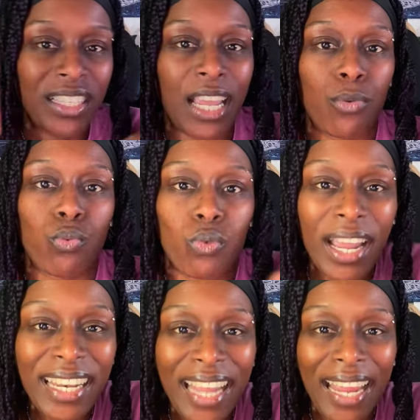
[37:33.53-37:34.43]
It's like
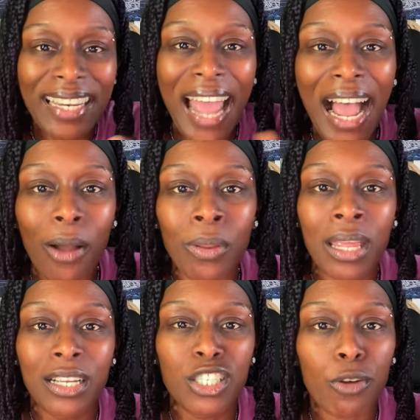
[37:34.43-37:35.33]
radiating out.
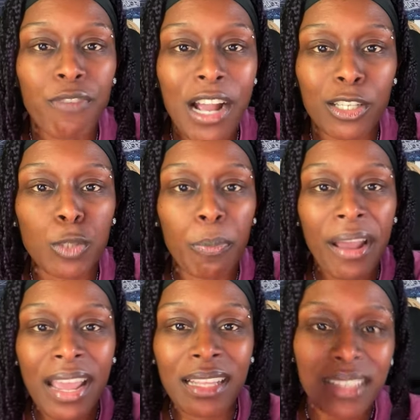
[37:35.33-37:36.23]
You know, fire
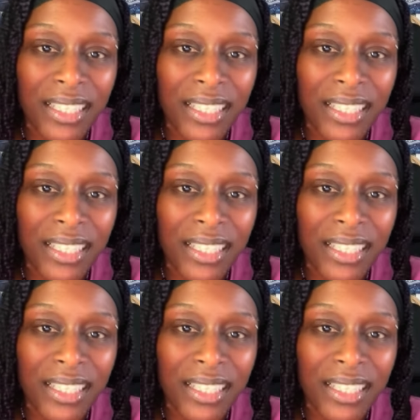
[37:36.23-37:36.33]
spreads.